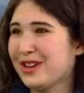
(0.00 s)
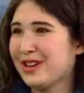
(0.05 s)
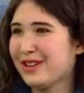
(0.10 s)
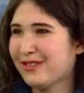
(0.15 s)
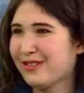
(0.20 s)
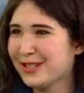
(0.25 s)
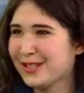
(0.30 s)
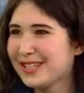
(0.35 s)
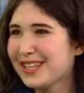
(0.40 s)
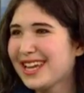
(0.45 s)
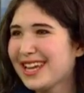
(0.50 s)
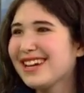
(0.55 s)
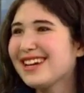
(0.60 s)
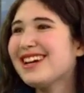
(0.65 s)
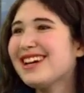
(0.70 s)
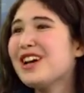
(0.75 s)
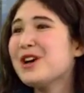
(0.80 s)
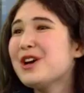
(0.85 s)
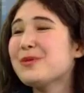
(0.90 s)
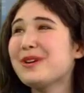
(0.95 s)
University,
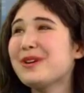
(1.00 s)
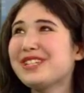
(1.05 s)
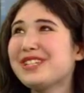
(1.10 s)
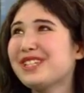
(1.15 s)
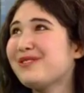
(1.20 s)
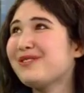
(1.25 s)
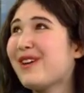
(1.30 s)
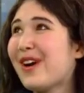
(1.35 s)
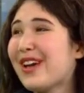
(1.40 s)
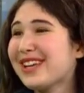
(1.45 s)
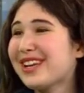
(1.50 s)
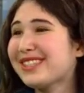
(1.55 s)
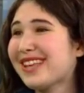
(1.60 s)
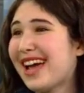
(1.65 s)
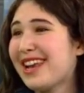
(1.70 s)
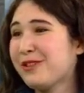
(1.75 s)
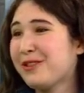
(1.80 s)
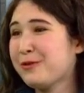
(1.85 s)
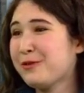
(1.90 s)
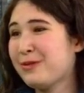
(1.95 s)
which is very
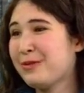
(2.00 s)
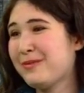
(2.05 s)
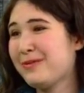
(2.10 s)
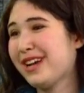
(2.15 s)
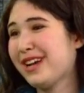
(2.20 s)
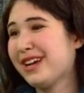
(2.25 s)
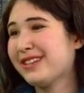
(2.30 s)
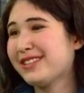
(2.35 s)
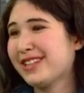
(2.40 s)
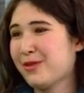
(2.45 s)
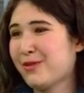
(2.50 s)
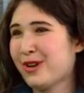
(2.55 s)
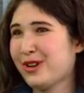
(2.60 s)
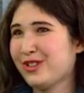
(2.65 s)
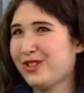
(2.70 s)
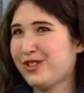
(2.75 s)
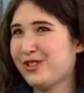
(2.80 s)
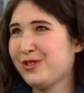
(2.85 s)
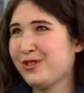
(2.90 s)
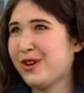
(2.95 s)
exciting for me because I
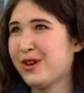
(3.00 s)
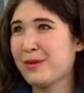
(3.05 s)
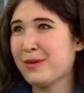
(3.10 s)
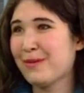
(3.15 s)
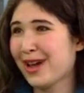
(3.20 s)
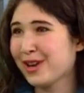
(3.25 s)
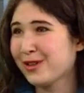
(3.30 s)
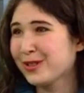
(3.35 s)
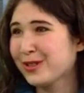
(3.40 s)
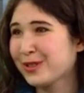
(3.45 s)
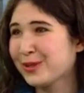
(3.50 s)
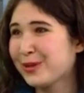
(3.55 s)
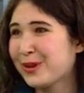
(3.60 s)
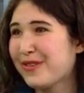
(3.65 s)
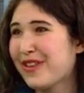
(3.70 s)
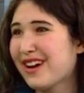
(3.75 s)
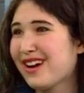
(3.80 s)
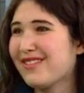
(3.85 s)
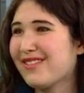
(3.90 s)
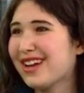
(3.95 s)
want to go to medical school
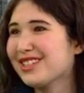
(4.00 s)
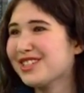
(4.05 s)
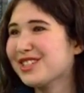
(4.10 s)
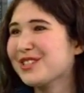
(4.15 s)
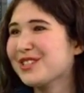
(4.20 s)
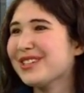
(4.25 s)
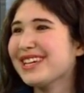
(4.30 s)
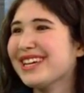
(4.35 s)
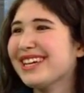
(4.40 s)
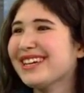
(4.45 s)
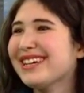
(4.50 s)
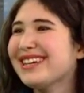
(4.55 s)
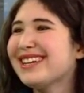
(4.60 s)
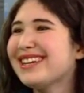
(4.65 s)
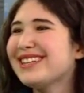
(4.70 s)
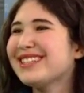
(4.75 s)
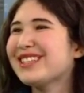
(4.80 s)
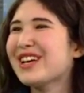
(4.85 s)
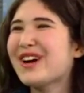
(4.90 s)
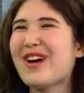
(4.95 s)
there eventually.
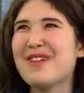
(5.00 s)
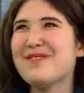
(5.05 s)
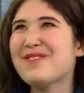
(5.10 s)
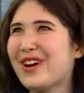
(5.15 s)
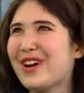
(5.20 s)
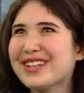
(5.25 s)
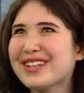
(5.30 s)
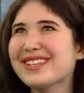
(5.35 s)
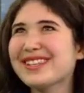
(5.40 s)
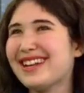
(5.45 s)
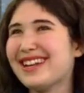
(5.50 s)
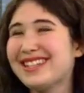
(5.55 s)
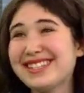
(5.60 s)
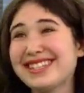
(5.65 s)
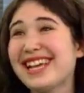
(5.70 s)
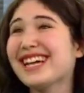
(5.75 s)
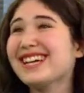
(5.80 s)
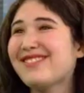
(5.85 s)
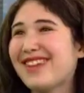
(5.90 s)
So I'm very excited to take